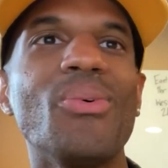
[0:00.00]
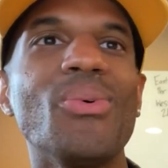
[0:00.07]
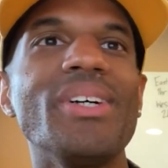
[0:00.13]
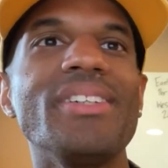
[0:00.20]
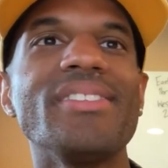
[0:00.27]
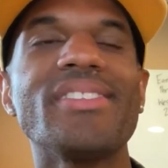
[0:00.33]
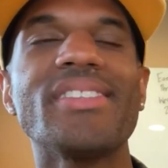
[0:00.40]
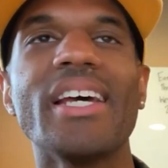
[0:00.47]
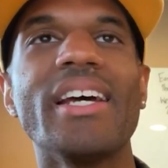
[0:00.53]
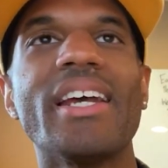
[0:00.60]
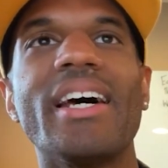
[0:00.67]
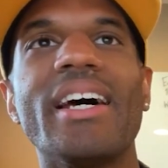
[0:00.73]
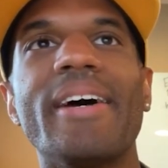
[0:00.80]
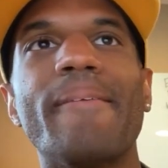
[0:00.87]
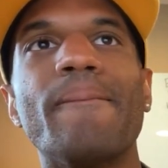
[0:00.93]
I wouldn't say
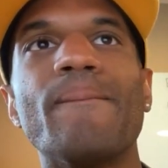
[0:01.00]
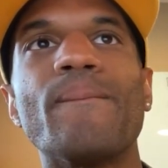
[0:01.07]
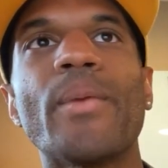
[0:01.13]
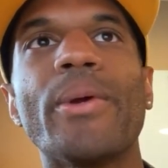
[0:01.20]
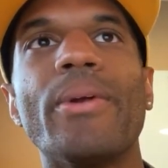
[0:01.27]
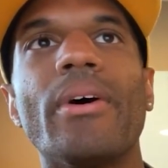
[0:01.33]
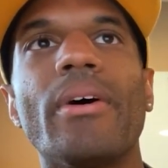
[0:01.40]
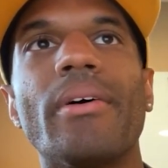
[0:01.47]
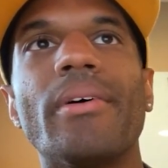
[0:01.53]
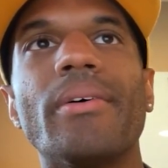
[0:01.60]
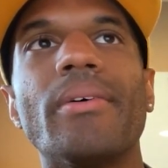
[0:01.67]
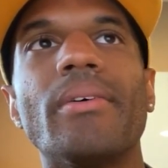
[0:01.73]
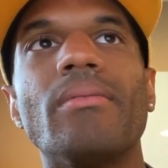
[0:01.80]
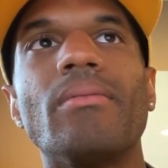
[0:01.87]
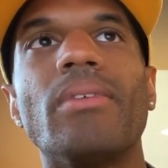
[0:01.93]
that, you
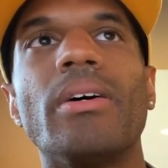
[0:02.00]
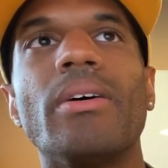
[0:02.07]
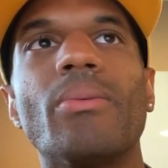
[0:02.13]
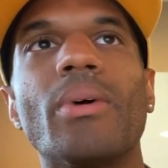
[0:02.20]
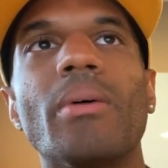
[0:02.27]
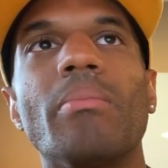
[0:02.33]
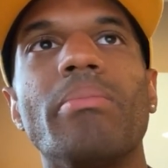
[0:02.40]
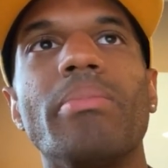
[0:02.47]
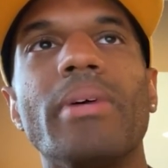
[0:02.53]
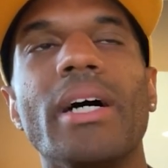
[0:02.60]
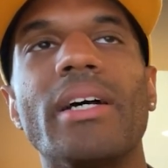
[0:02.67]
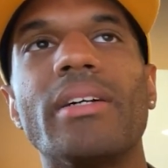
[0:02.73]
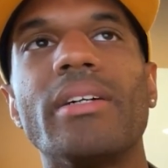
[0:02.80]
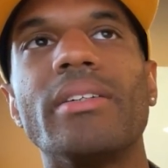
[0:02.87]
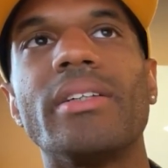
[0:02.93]
know, we're
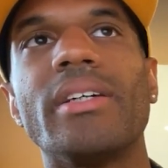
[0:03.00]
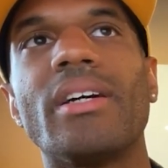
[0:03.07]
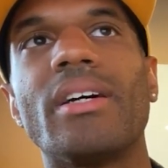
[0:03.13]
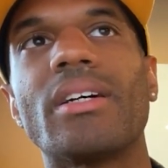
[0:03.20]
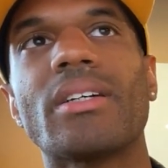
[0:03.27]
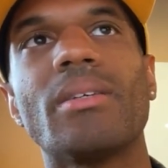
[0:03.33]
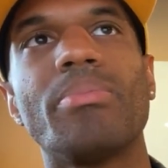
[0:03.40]
better than our